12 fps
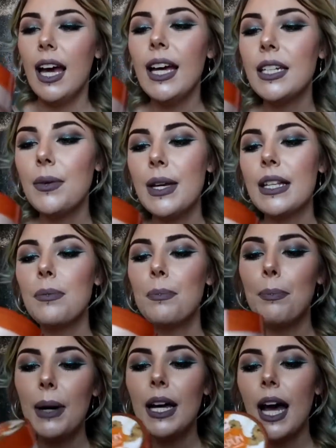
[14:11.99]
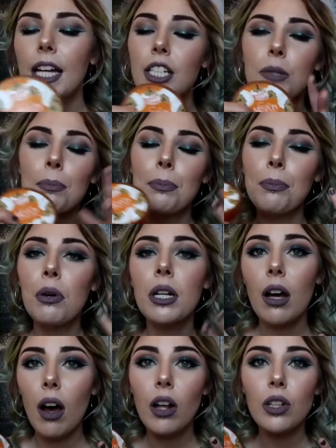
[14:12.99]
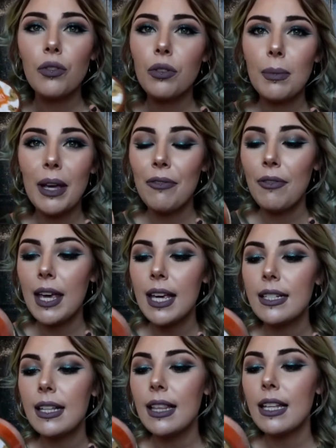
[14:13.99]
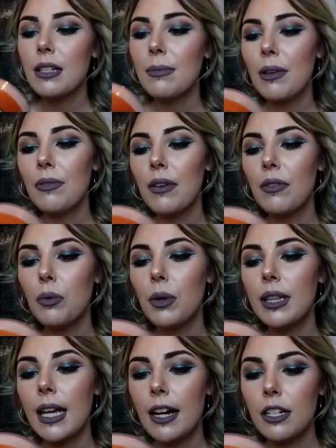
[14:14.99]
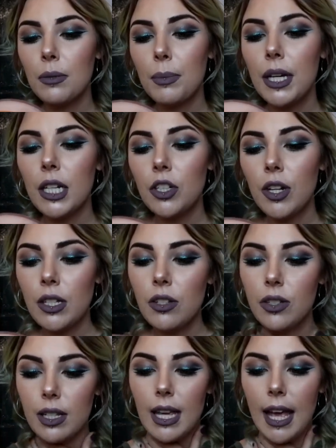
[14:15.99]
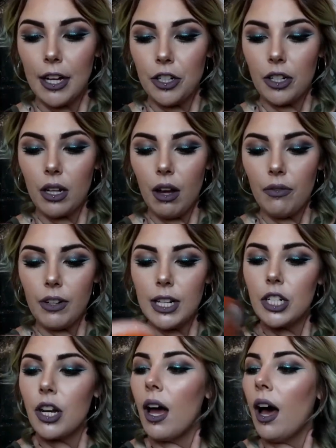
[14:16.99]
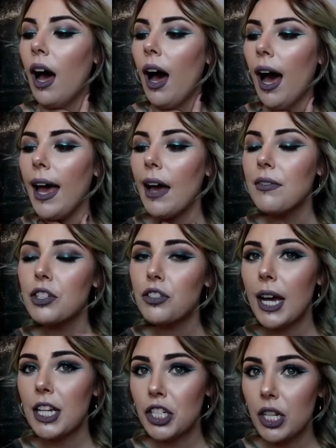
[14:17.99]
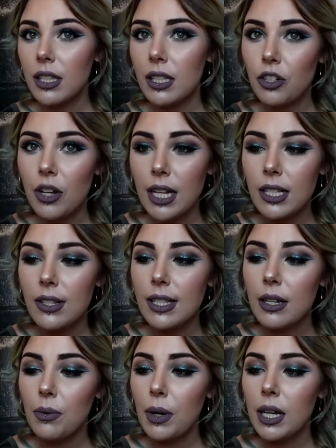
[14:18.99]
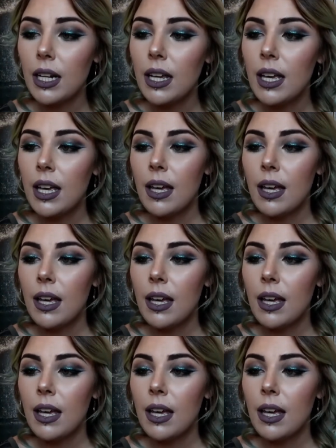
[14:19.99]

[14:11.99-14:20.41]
Anyways, but I just put it all over my face, and this is my favorite one, the Airspun Translucent Extra Coverage. I haven't tried just the translucent one.